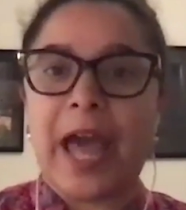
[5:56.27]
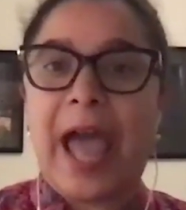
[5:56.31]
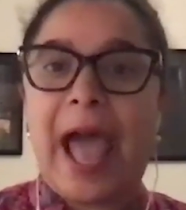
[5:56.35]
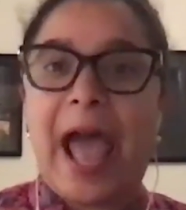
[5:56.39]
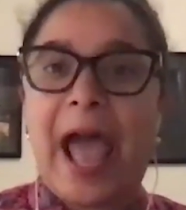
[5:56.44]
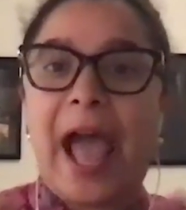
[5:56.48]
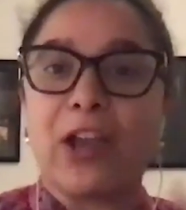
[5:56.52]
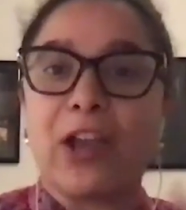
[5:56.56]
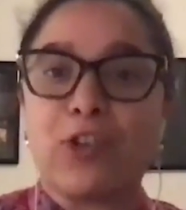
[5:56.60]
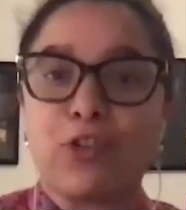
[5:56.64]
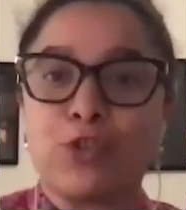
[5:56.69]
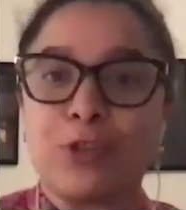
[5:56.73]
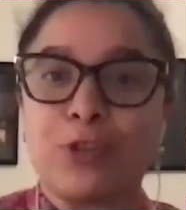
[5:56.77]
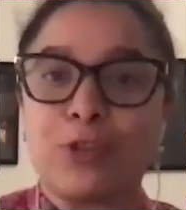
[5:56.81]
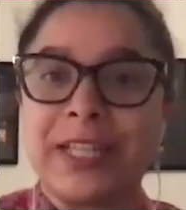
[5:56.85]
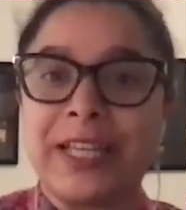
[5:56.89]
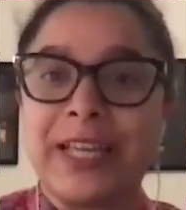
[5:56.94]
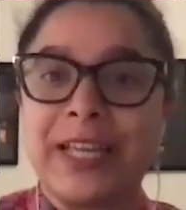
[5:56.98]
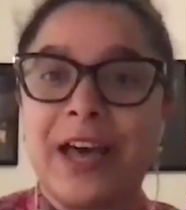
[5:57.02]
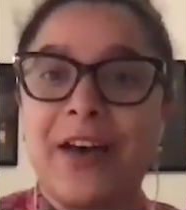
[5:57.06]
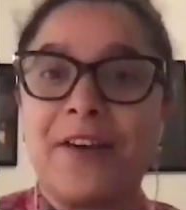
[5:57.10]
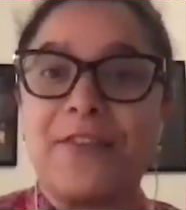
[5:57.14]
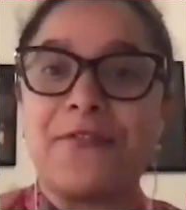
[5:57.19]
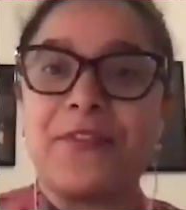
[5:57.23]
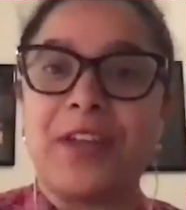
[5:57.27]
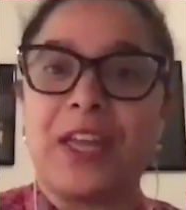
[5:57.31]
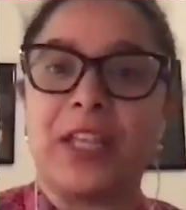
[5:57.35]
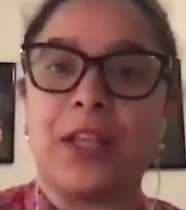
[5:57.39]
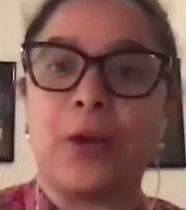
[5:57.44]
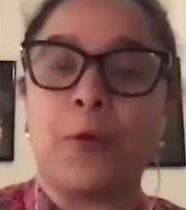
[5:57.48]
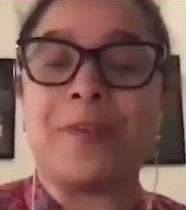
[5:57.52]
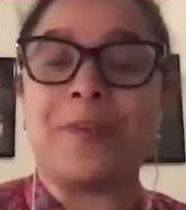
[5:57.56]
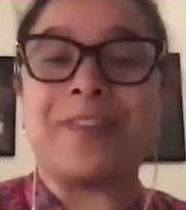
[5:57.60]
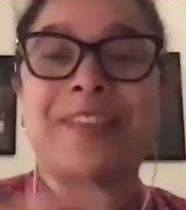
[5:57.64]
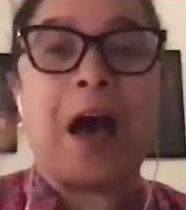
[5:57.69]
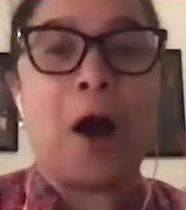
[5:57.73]
actually Athena
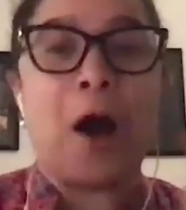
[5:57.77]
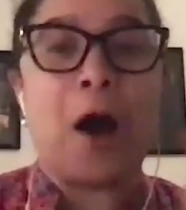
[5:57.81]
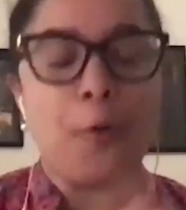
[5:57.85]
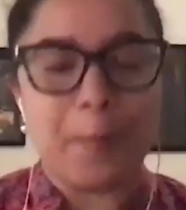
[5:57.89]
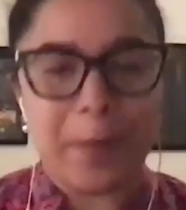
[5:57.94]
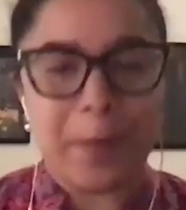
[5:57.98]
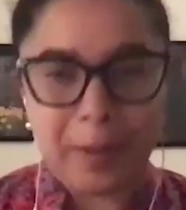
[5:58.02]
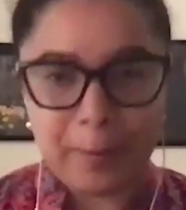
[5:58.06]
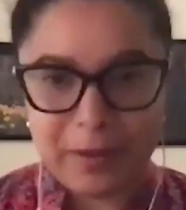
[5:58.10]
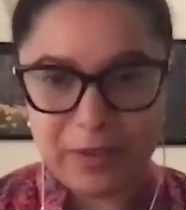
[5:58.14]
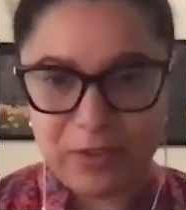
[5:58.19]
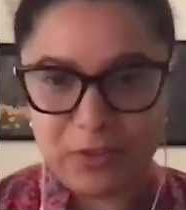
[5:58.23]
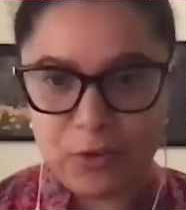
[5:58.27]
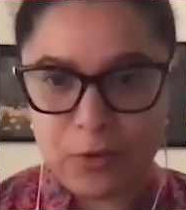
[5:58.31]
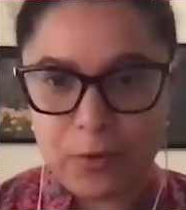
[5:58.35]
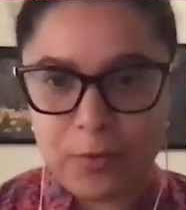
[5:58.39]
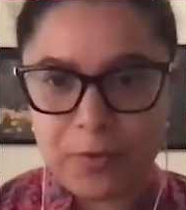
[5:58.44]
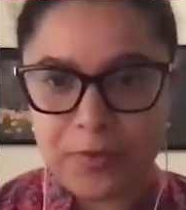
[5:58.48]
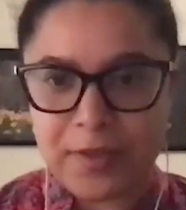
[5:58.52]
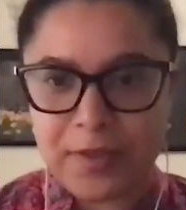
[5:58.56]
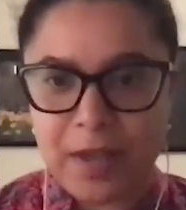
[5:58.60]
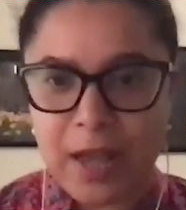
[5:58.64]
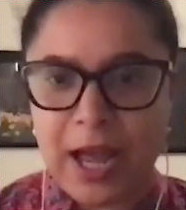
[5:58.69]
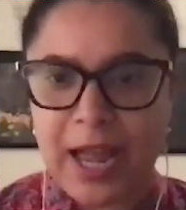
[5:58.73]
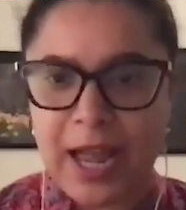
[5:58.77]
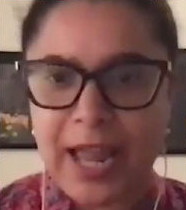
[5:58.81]
was helping Medusa,